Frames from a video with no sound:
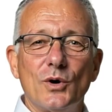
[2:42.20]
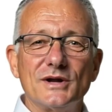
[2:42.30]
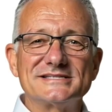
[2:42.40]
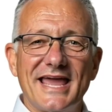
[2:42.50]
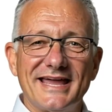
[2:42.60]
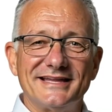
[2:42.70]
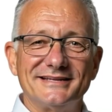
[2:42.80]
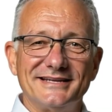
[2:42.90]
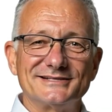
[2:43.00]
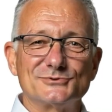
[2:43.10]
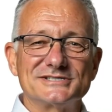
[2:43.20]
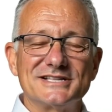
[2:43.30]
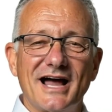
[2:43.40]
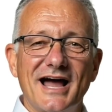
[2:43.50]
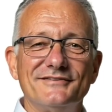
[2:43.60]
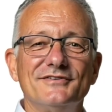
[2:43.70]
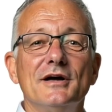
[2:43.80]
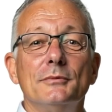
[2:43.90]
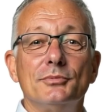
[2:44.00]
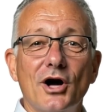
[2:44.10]
once analytics was live:
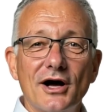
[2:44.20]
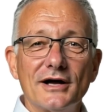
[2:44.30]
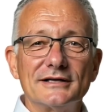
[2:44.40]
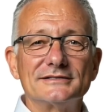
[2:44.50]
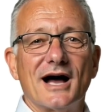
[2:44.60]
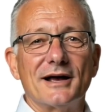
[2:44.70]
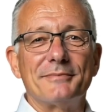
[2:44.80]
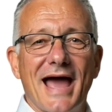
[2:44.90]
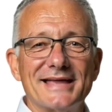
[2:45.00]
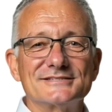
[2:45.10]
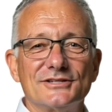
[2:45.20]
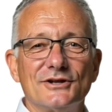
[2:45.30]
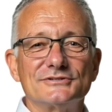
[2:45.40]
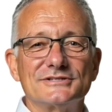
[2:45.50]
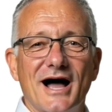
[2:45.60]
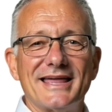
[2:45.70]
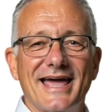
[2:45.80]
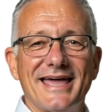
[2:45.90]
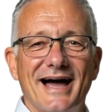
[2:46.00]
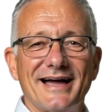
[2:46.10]

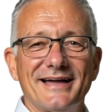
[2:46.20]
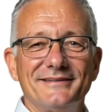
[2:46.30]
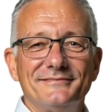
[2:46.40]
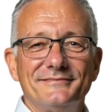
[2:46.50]
blog.paxelo.ai.